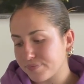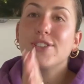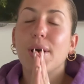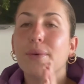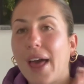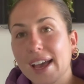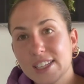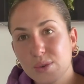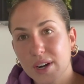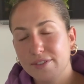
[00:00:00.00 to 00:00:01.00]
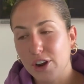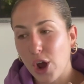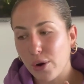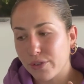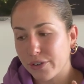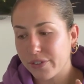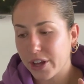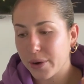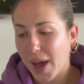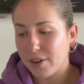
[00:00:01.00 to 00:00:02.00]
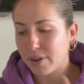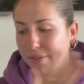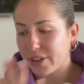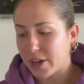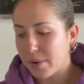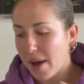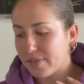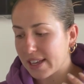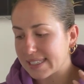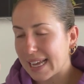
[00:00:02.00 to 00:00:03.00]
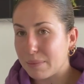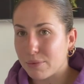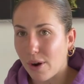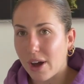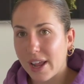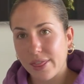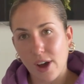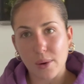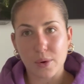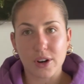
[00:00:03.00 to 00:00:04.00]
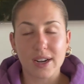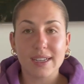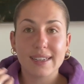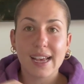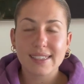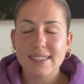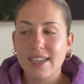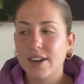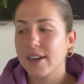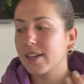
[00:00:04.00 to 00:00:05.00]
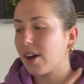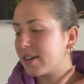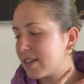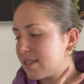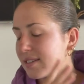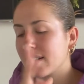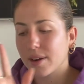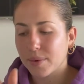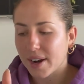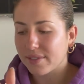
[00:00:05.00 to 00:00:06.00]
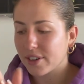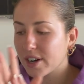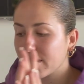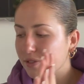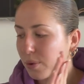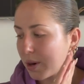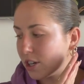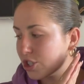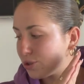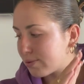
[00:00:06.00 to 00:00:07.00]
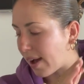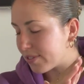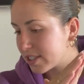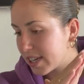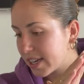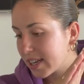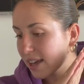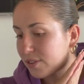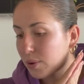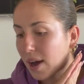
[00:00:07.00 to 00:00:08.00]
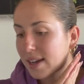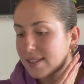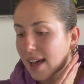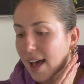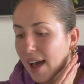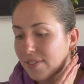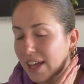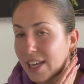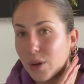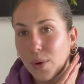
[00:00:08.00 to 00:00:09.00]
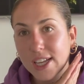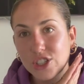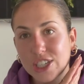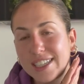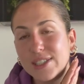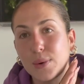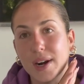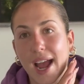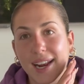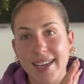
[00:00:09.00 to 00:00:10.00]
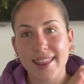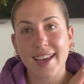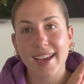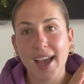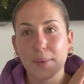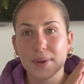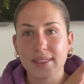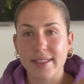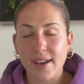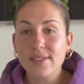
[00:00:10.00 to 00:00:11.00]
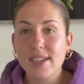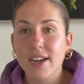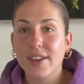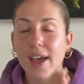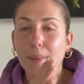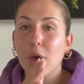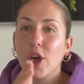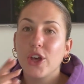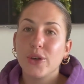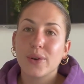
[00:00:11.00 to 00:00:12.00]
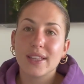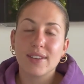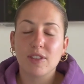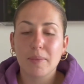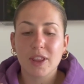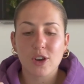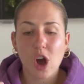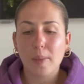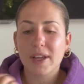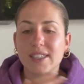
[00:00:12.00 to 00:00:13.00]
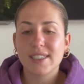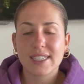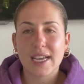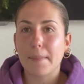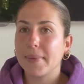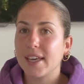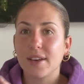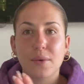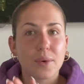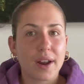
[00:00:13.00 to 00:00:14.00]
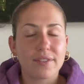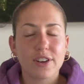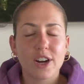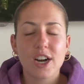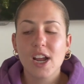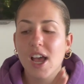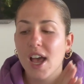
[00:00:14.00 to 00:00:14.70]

So that is sort of an overview and review of things I brought and thought were necessary, not necessary, whatever, for traveling. If you guys have any questions or anything, I would love to hear them. You could leave them in the comments, DM me, whatever.